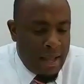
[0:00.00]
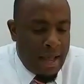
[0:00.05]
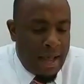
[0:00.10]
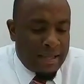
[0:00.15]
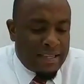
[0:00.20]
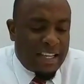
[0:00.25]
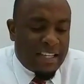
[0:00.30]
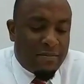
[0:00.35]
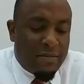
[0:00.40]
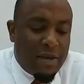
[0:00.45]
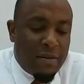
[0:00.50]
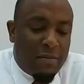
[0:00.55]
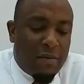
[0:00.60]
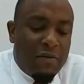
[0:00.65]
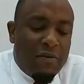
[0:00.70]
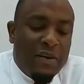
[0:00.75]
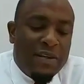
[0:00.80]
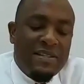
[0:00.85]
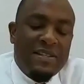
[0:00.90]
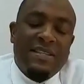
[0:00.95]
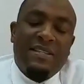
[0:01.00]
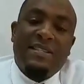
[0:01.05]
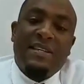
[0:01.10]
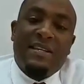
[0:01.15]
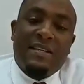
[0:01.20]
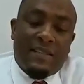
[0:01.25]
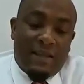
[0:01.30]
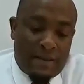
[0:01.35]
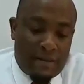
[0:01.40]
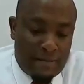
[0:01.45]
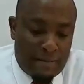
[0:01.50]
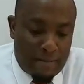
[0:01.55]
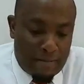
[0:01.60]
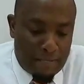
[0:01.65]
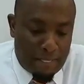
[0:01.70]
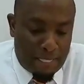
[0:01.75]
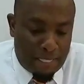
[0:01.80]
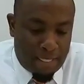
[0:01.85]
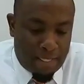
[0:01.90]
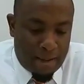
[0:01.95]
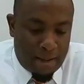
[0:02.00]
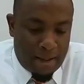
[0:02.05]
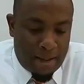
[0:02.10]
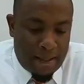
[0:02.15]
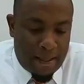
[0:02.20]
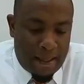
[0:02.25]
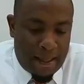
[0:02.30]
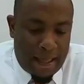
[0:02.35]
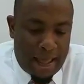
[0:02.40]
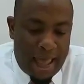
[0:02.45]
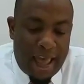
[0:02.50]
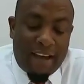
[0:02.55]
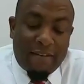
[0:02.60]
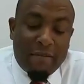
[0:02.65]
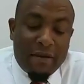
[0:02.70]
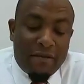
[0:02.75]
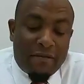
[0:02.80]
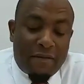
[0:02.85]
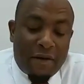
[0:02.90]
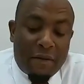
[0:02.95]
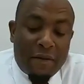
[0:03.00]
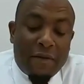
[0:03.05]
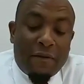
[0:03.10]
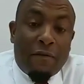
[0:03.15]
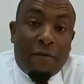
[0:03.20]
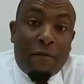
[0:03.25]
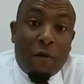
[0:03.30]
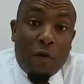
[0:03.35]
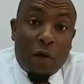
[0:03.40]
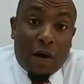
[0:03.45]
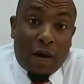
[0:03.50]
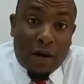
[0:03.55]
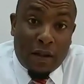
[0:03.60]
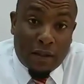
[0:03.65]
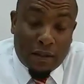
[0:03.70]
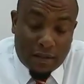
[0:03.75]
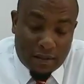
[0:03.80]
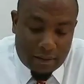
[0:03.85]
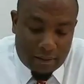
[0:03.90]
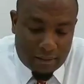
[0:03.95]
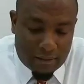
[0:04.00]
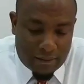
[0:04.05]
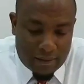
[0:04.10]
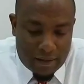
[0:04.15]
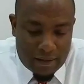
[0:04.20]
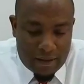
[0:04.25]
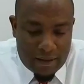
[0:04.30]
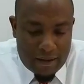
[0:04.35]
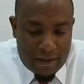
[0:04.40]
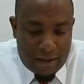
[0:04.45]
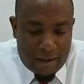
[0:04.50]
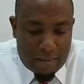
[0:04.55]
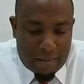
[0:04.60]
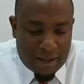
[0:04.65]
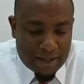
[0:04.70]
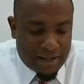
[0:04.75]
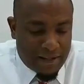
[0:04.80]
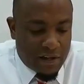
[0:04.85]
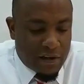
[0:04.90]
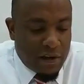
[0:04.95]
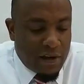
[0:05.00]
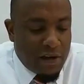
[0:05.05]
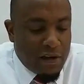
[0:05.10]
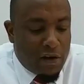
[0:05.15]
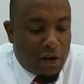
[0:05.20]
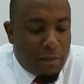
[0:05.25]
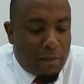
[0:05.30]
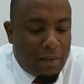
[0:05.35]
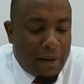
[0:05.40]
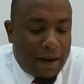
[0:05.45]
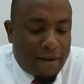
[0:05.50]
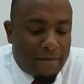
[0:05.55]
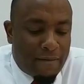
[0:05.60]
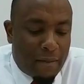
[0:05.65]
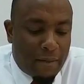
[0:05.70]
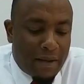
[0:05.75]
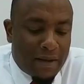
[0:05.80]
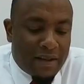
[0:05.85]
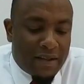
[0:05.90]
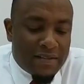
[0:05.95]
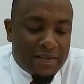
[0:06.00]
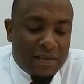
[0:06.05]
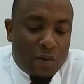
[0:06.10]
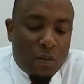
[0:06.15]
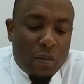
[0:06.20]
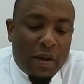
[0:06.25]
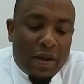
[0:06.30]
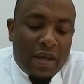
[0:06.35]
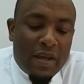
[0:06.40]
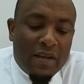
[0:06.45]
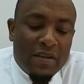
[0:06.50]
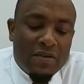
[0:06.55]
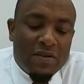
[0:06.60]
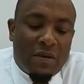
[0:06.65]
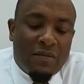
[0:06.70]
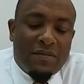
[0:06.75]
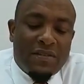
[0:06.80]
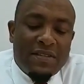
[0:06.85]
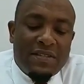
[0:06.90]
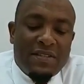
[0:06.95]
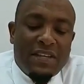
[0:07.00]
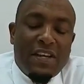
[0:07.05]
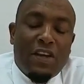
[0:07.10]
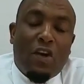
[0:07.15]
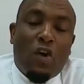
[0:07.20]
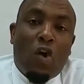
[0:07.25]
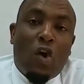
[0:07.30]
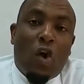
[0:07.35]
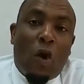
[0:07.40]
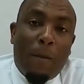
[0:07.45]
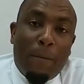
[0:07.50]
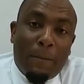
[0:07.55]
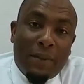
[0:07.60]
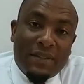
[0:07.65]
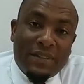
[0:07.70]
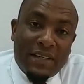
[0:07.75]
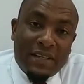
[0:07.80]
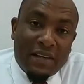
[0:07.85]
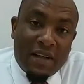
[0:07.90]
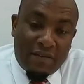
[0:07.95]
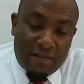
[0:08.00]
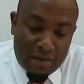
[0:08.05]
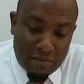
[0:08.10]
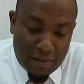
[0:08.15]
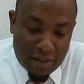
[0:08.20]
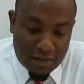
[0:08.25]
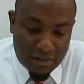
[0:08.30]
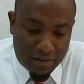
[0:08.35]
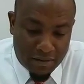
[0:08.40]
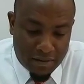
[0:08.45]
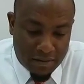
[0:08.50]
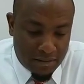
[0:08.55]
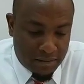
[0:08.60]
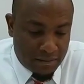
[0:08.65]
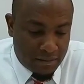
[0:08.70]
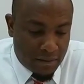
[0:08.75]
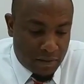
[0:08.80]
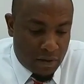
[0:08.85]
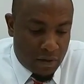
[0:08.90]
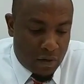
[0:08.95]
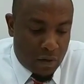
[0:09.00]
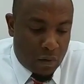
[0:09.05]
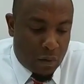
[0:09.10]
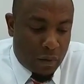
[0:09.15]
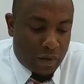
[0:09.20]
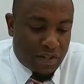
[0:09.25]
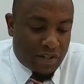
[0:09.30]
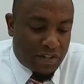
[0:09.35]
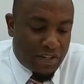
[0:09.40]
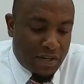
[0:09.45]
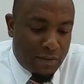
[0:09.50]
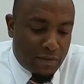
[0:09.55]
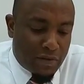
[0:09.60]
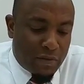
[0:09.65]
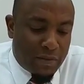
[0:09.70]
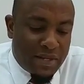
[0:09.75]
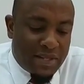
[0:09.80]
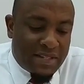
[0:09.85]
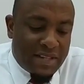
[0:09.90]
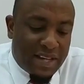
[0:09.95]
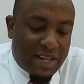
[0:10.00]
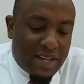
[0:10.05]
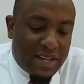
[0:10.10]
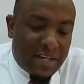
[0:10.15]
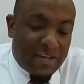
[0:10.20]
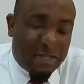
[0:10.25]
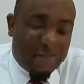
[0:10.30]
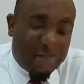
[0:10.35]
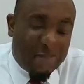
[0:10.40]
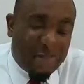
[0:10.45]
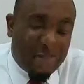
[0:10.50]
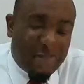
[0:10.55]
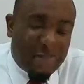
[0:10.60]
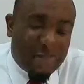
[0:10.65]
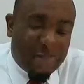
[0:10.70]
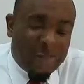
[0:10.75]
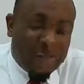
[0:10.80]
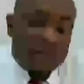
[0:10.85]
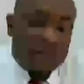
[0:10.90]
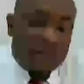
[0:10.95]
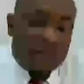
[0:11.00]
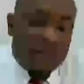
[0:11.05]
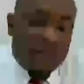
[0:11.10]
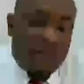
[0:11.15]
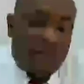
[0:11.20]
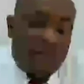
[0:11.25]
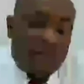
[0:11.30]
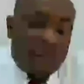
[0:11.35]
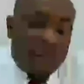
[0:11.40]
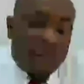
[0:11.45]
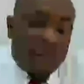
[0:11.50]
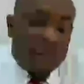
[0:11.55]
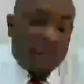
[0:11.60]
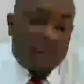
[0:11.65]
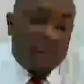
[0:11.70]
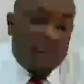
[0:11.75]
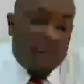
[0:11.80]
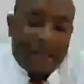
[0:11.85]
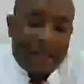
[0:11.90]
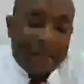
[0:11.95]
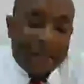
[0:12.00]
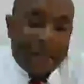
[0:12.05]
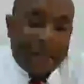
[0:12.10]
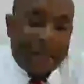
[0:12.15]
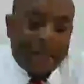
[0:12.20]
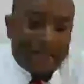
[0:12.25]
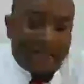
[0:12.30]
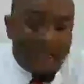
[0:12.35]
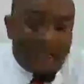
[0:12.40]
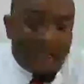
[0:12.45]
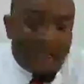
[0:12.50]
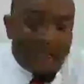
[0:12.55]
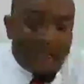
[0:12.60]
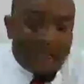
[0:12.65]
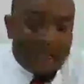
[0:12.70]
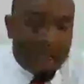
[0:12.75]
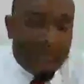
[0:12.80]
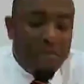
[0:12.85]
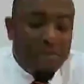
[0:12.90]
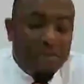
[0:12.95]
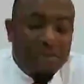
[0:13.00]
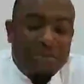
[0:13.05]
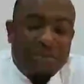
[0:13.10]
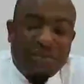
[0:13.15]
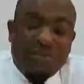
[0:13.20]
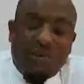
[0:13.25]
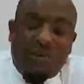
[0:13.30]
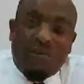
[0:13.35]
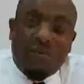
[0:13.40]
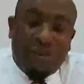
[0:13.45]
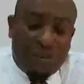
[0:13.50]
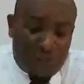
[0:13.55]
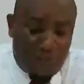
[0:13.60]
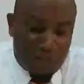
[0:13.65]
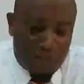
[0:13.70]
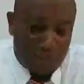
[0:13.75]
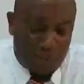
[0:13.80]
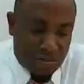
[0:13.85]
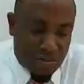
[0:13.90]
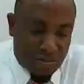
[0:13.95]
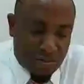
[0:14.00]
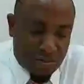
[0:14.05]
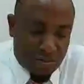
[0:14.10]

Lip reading: As has been previously stated, I have been very vocal, particularly on platform against the workings of this incompetent government, which seem to be taking an eternity to settle down and get on with the business of the country.